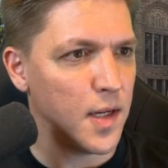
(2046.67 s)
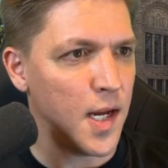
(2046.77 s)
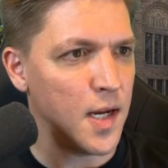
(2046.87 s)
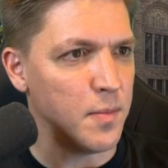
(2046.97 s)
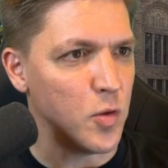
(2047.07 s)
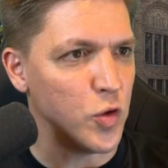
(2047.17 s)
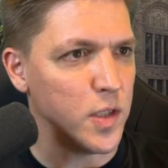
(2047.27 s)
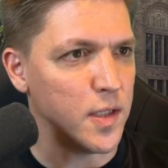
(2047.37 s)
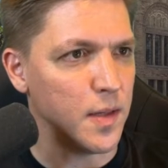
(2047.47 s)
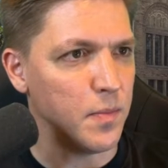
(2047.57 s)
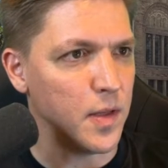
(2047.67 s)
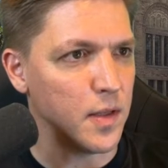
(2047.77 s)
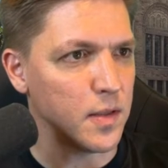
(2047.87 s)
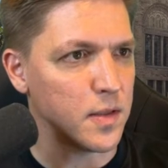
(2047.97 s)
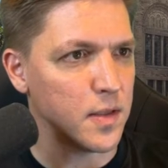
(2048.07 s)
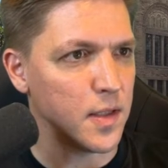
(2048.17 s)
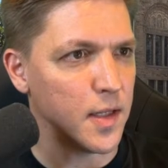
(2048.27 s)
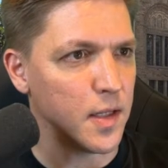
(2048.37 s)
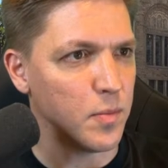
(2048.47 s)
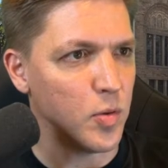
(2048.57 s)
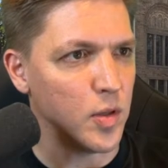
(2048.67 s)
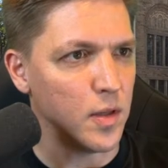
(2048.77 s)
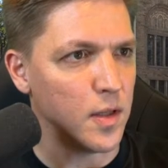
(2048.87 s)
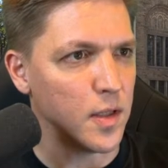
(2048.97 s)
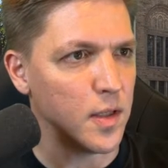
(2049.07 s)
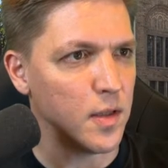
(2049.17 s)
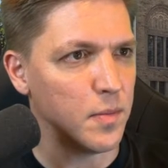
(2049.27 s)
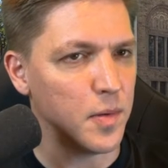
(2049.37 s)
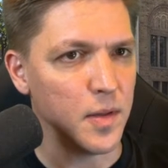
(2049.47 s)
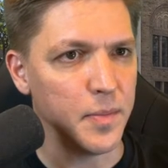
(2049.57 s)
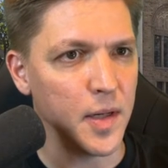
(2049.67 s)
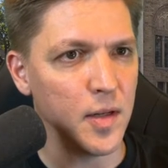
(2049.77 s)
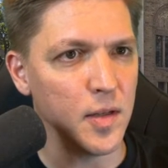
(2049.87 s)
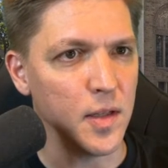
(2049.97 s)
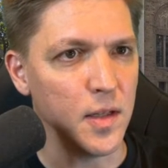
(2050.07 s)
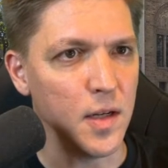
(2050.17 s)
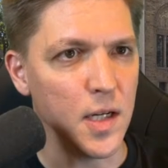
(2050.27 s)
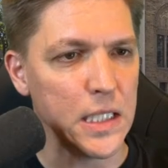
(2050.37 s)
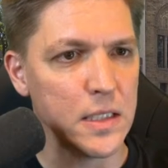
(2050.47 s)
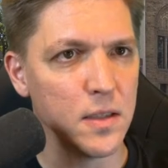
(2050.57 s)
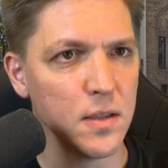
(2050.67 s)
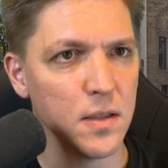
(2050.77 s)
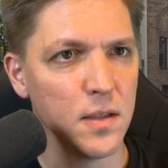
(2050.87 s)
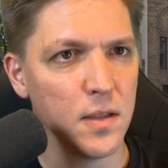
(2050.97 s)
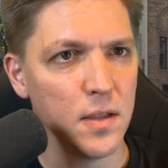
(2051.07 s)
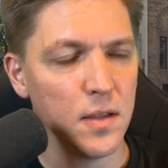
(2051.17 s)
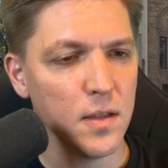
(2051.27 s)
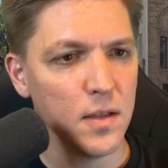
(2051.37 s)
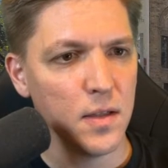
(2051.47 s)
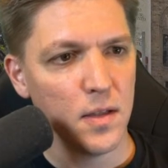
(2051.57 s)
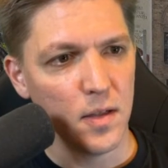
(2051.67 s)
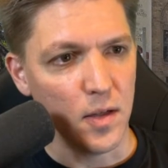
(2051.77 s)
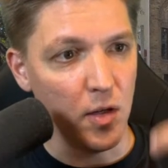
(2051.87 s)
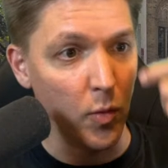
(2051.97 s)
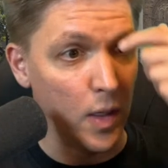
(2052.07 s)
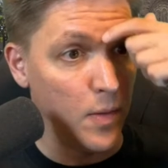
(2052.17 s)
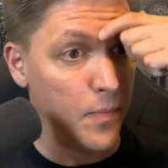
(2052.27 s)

Animoji type things that I could put on here, but apparently not. Oh well.